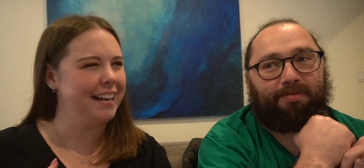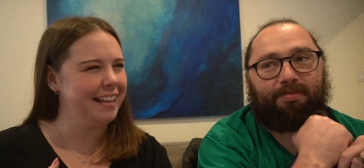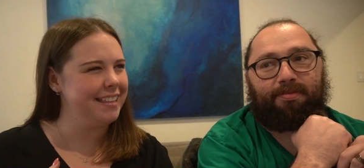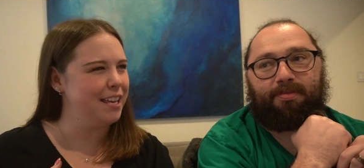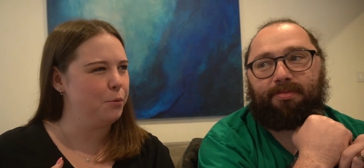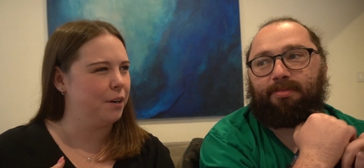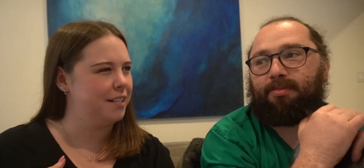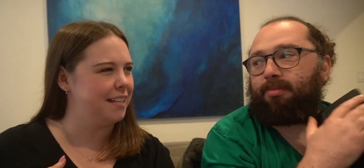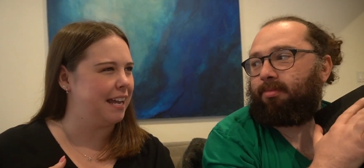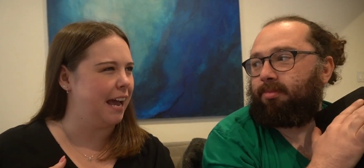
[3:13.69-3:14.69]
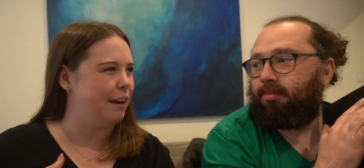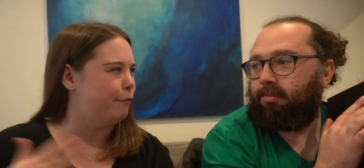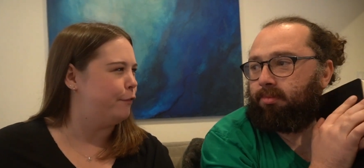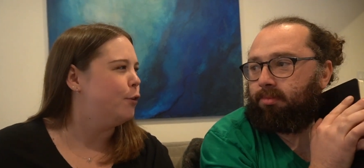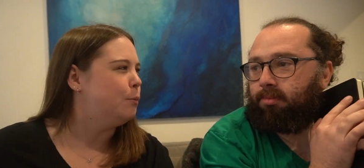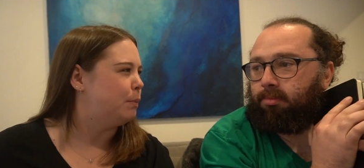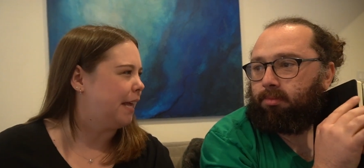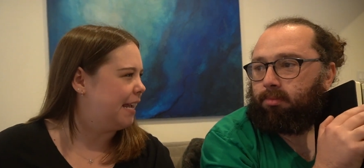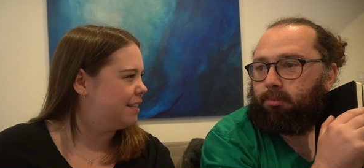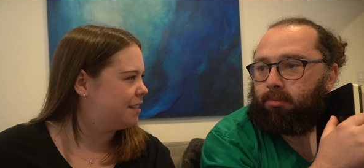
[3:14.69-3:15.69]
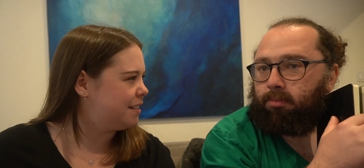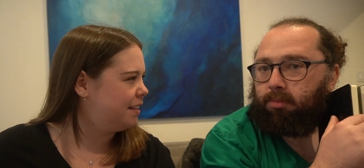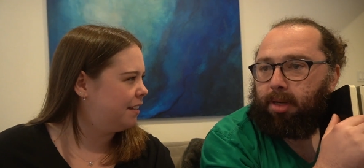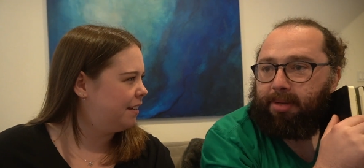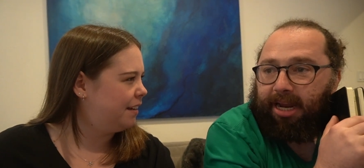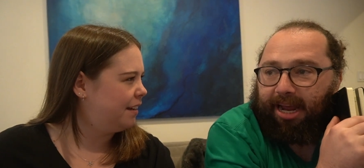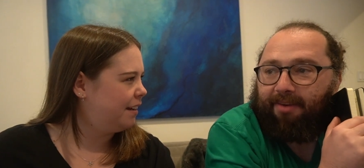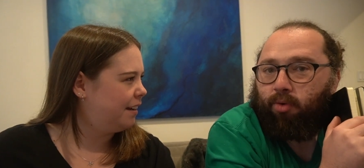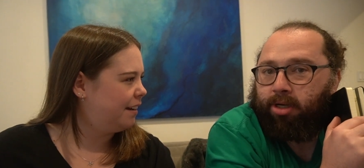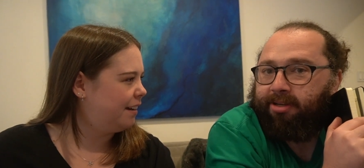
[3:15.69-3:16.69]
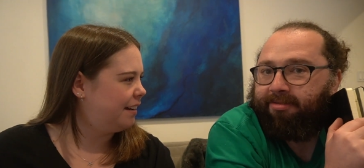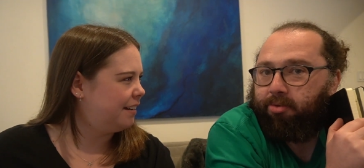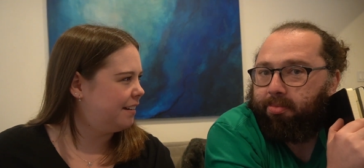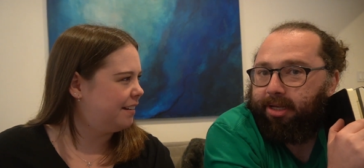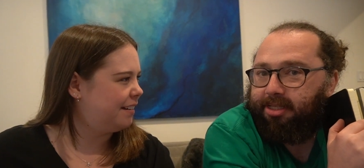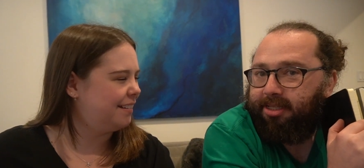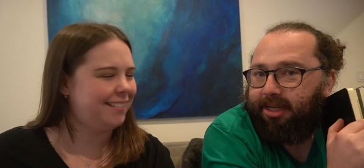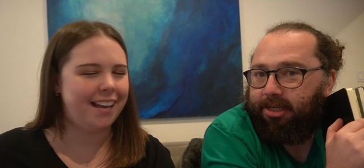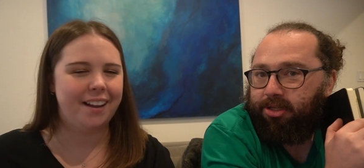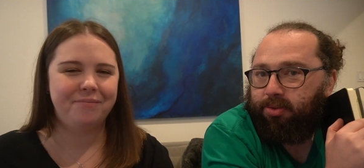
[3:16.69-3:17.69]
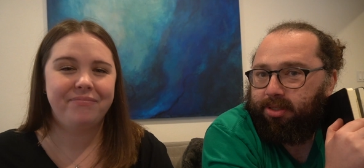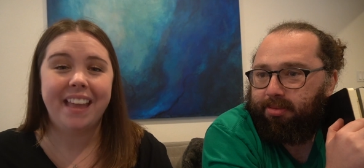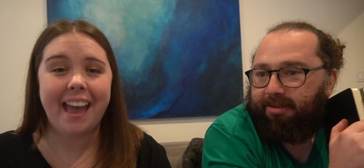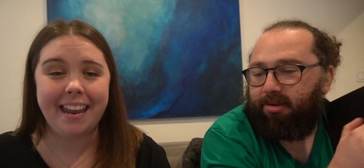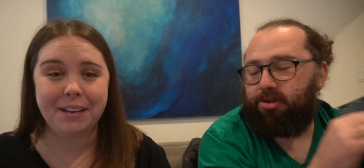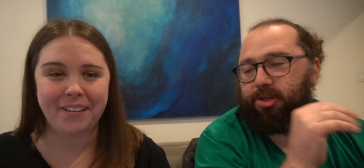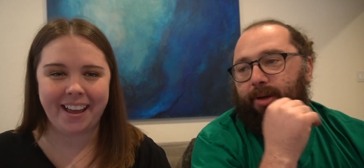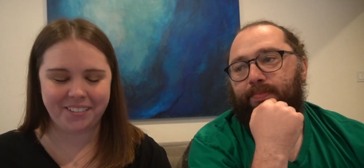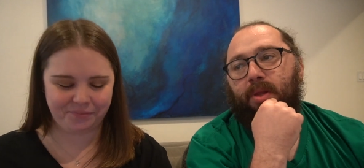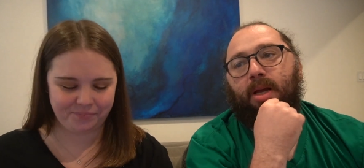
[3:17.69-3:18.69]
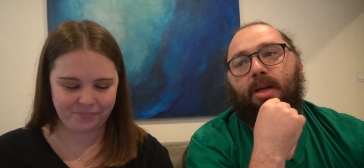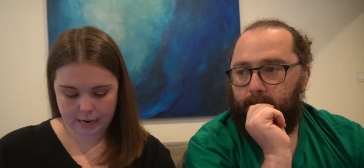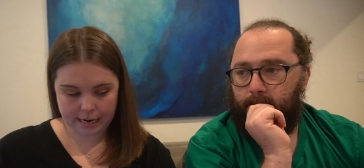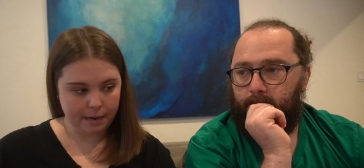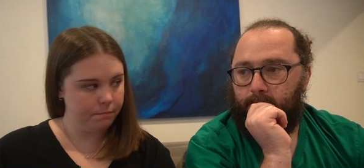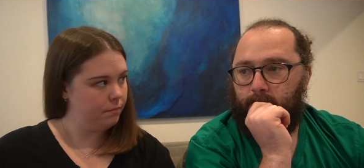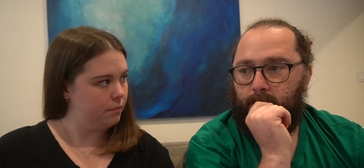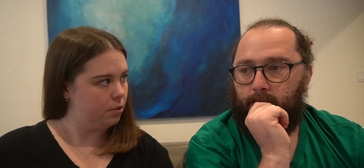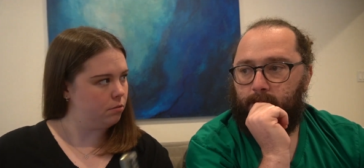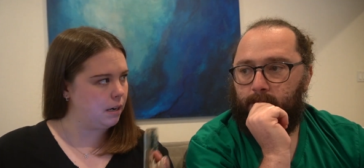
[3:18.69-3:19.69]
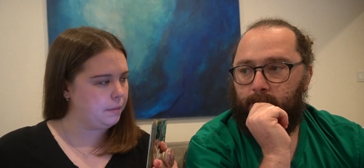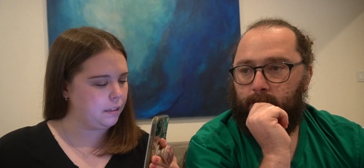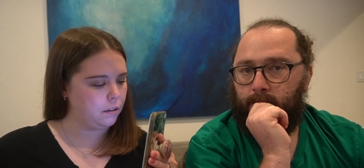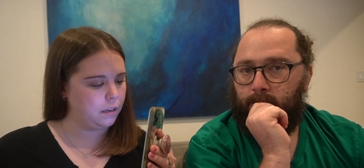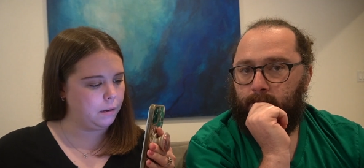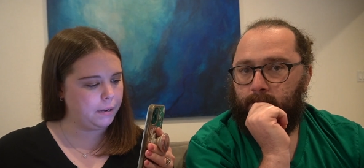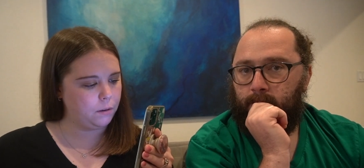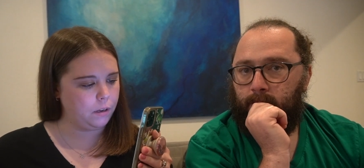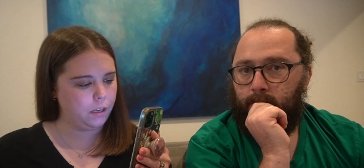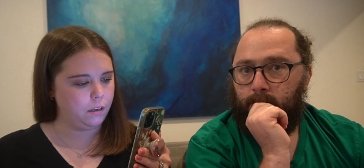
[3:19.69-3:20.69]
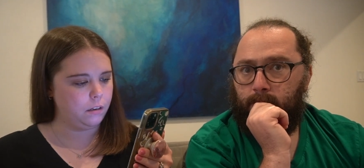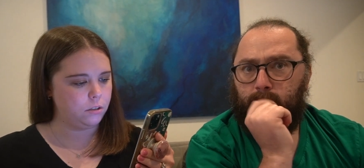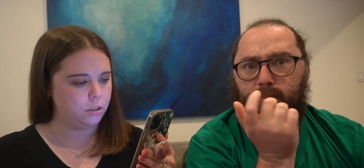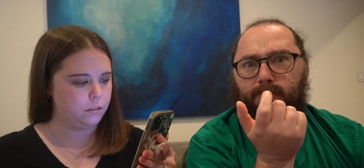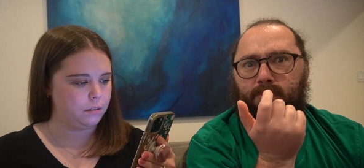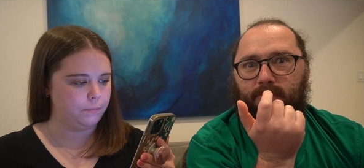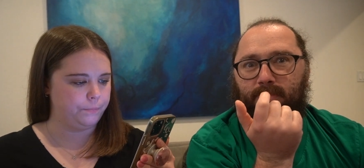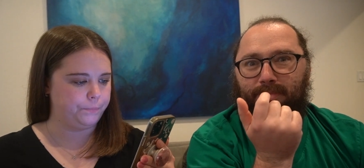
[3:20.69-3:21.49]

Speaker 1: I think you worked like at a food place?
Speaker 2: I mean, I have worked at food places.
Speaker 1: That just wasn't my first job. Don't try to be looking at my questions.